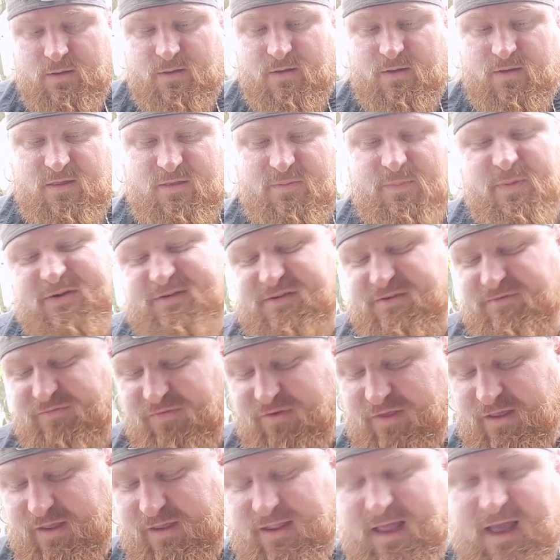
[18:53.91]
especially for
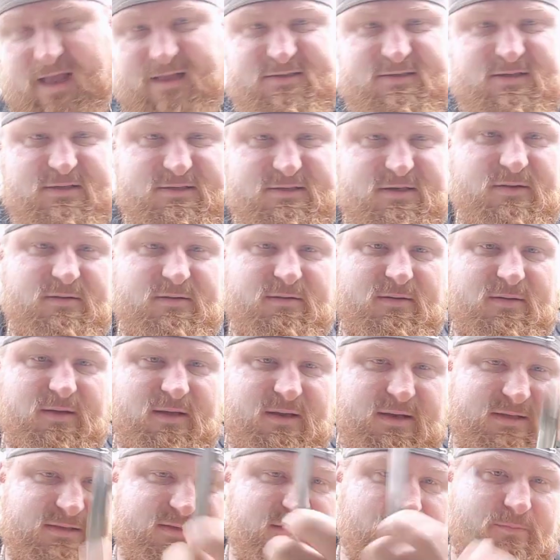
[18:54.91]
your lads, because it
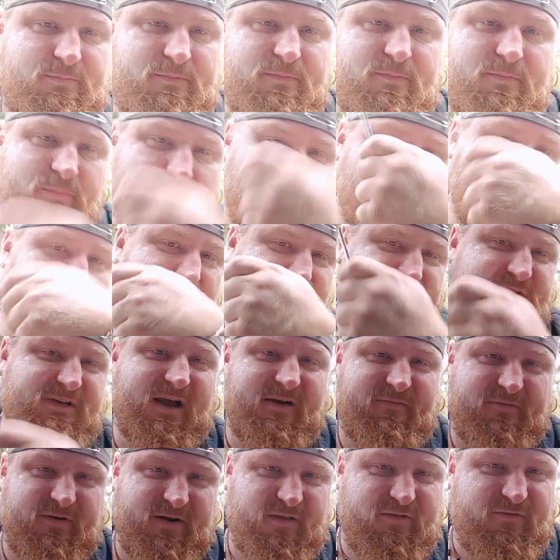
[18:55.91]
is a bloke
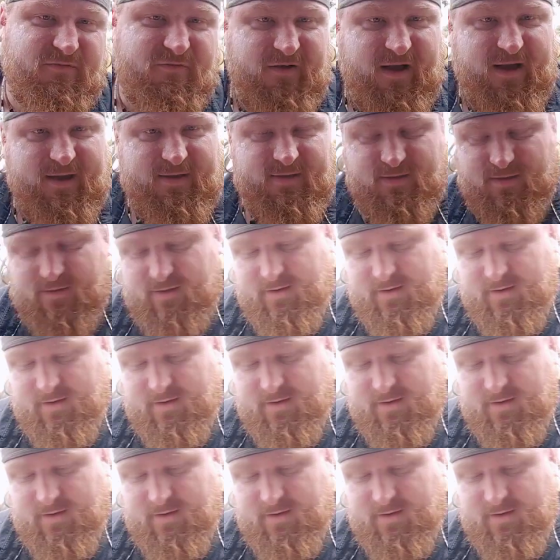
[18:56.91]
shaving his face.